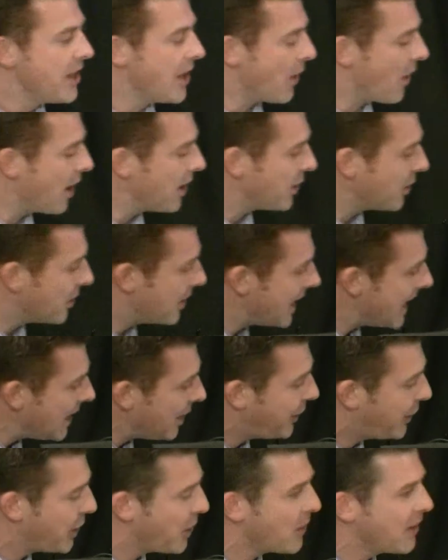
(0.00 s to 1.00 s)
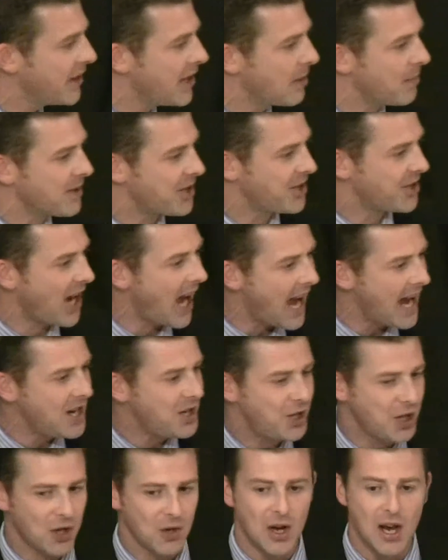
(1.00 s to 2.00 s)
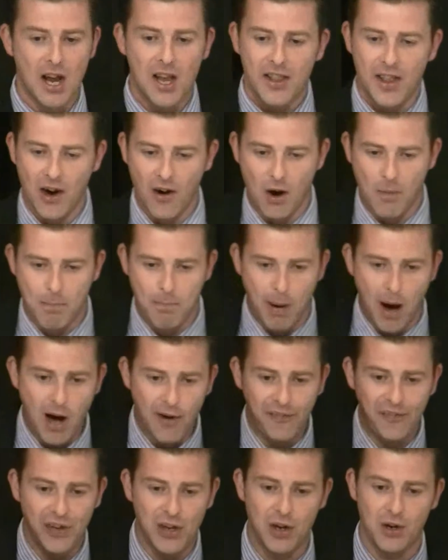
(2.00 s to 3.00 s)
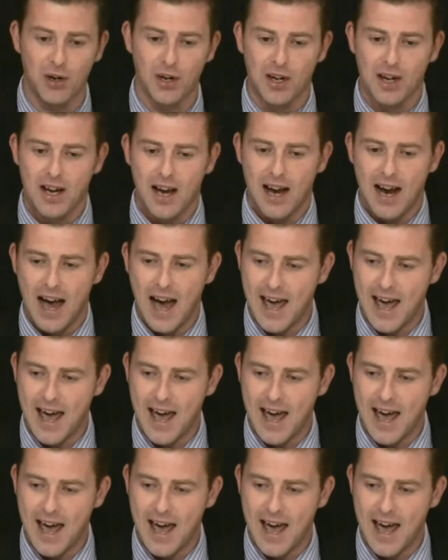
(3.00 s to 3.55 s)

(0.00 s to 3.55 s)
they're underneath you, and they're beside you, they're above you.